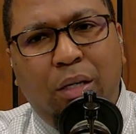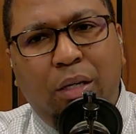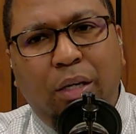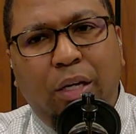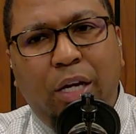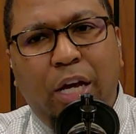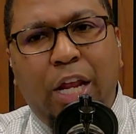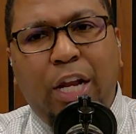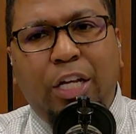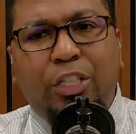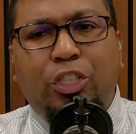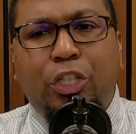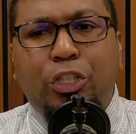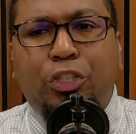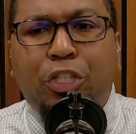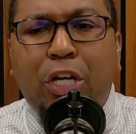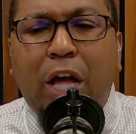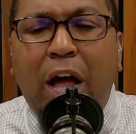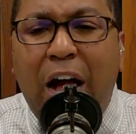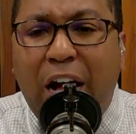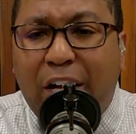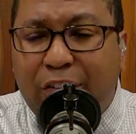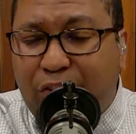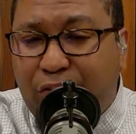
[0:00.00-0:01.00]
And it's just
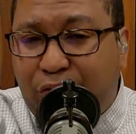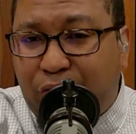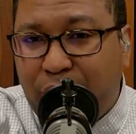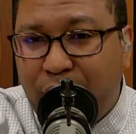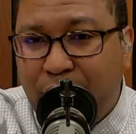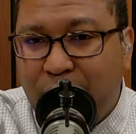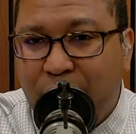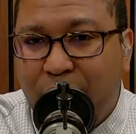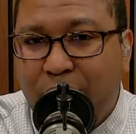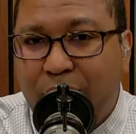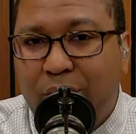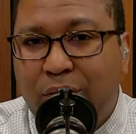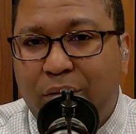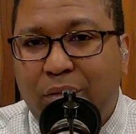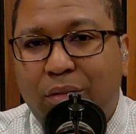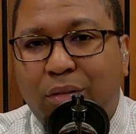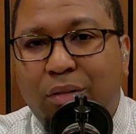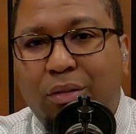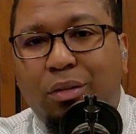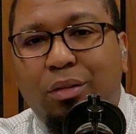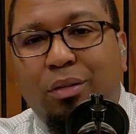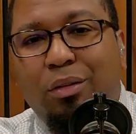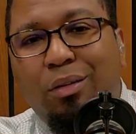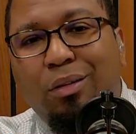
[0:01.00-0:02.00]
us,
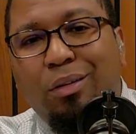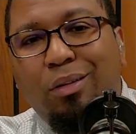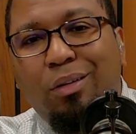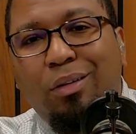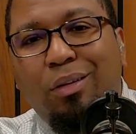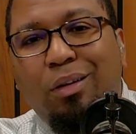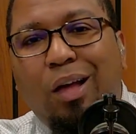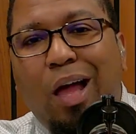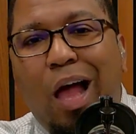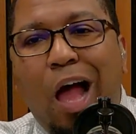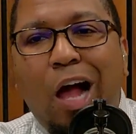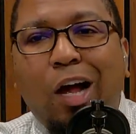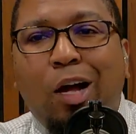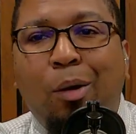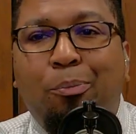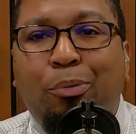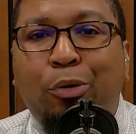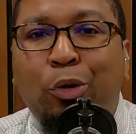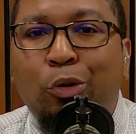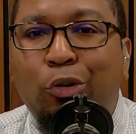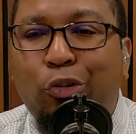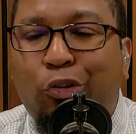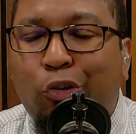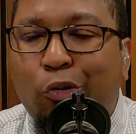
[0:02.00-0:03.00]
our
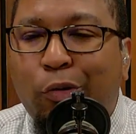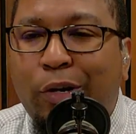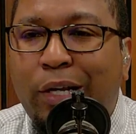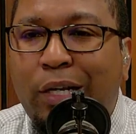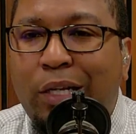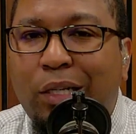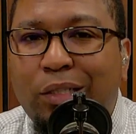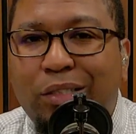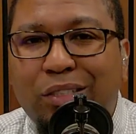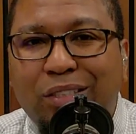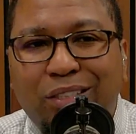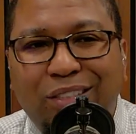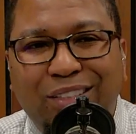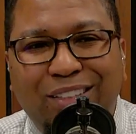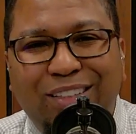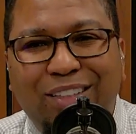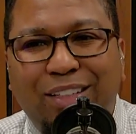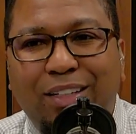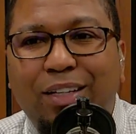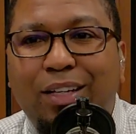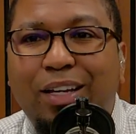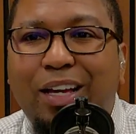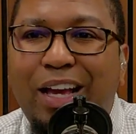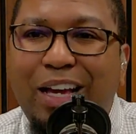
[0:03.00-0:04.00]
computer screens,
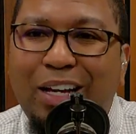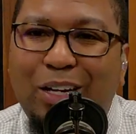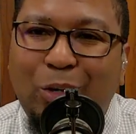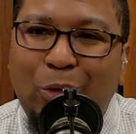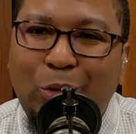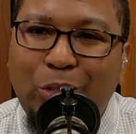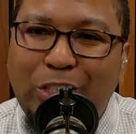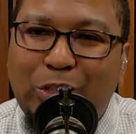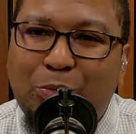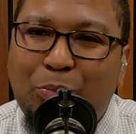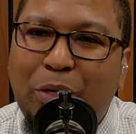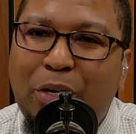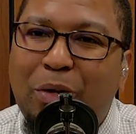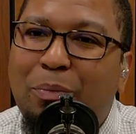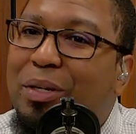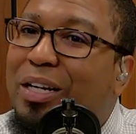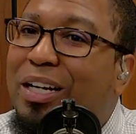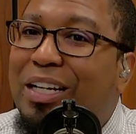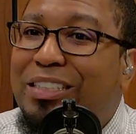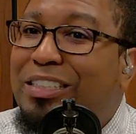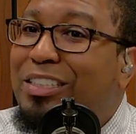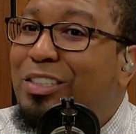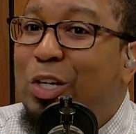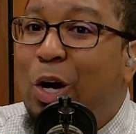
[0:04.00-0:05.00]
and the Holy Spirit
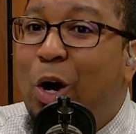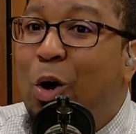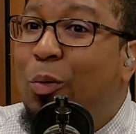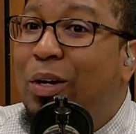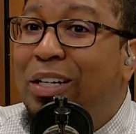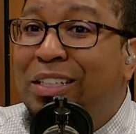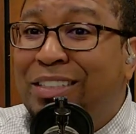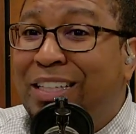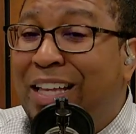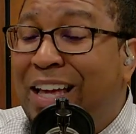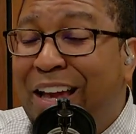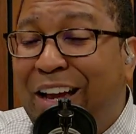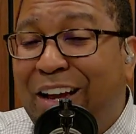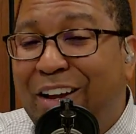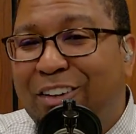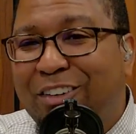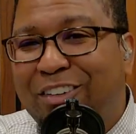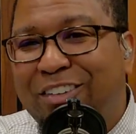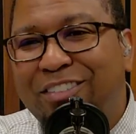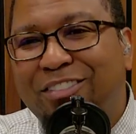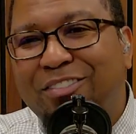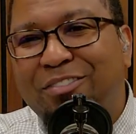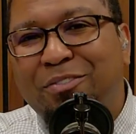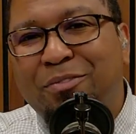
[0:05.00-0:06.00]
because He's always there.
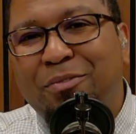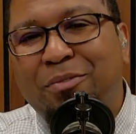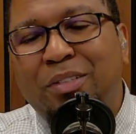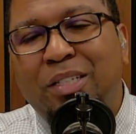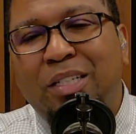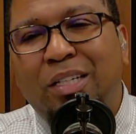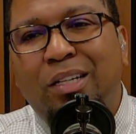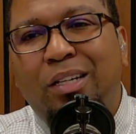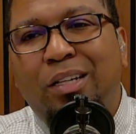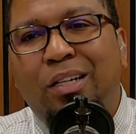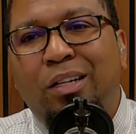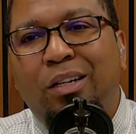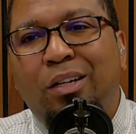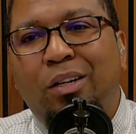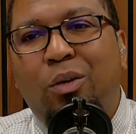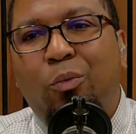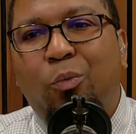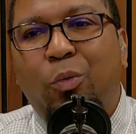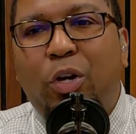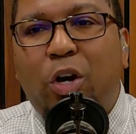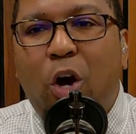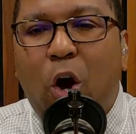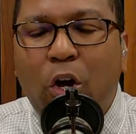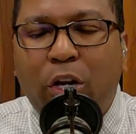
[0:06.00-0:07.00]
We're
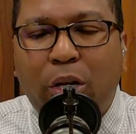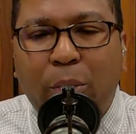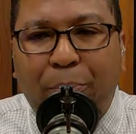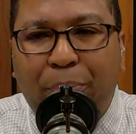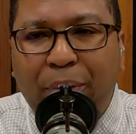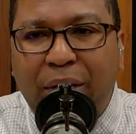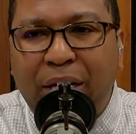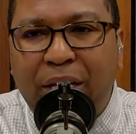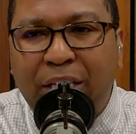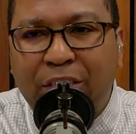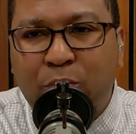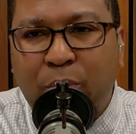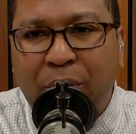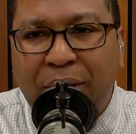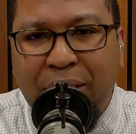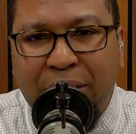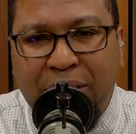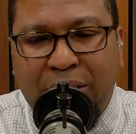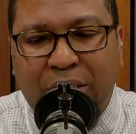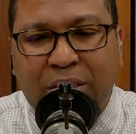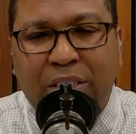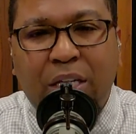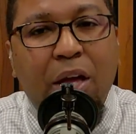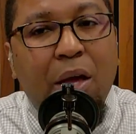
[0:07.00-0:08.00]
called to be His
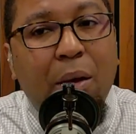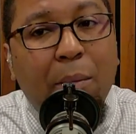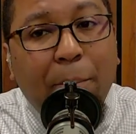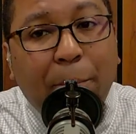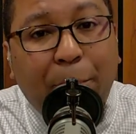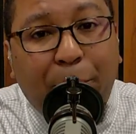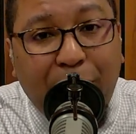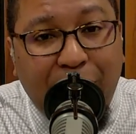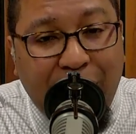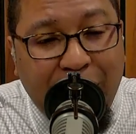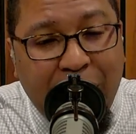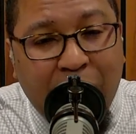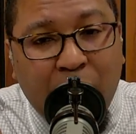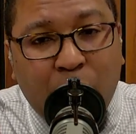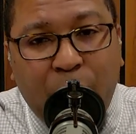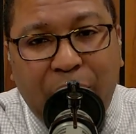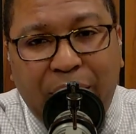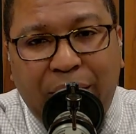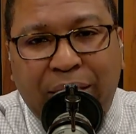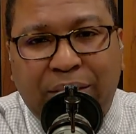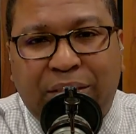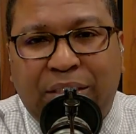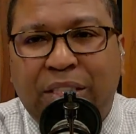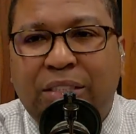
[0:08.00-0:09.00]
witnesses. Being
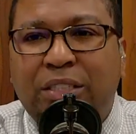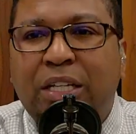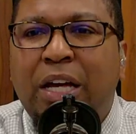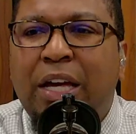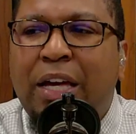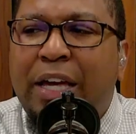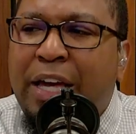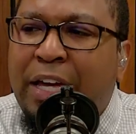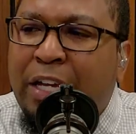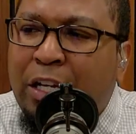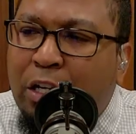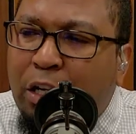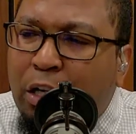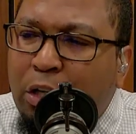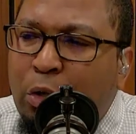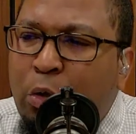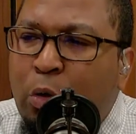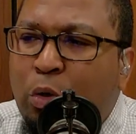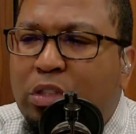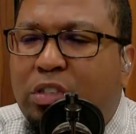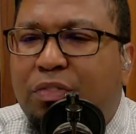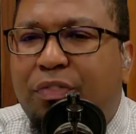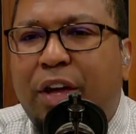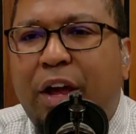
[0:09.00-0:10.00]
witnesses
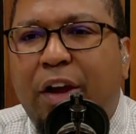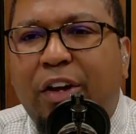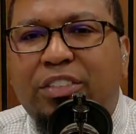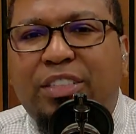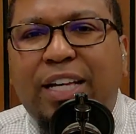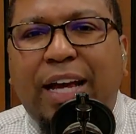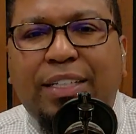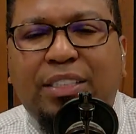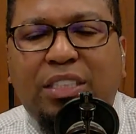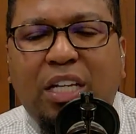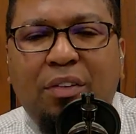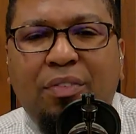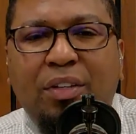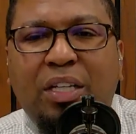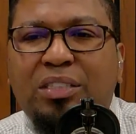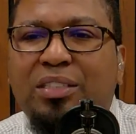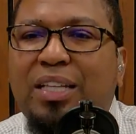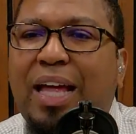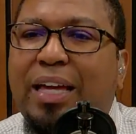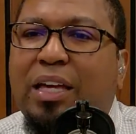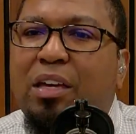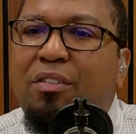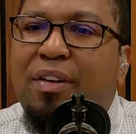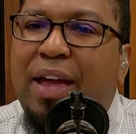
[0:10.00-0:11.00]
includes various activities
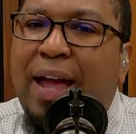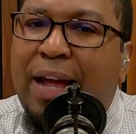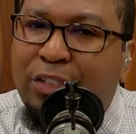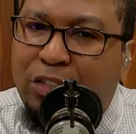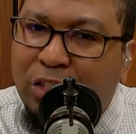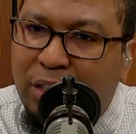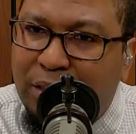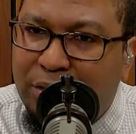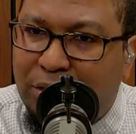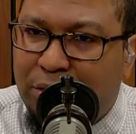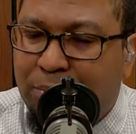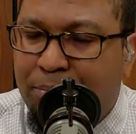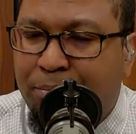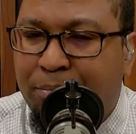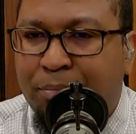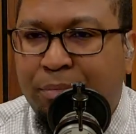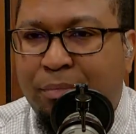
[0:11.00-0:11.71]
like evangelism.